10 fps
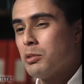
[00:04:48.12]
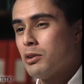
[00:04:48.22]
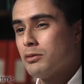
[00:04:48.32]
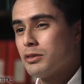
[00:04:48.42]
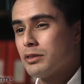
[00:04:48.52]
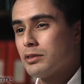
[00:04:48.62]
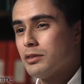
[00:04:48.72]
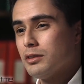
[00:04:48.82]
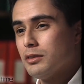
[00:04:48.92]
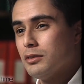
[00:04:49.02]
approached
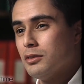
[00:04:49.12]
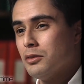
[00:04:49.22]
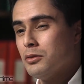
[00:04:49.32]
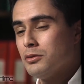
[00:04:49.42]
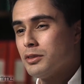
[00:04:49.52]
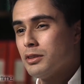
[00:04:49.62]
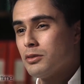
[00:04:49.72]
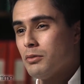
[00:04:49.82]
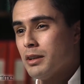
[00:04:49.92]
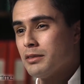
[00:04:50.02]
the whole
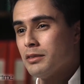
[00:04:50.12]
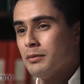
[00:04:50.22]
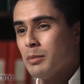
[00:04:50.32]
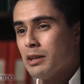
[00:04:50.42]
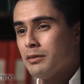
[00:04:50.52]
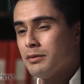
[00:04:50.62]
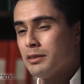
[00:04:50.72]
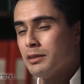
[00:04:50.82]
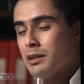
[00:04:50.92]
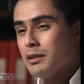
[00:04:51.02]
situation of
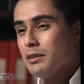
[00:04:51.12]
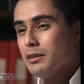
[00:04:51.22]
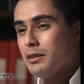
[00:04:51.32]
pedophilia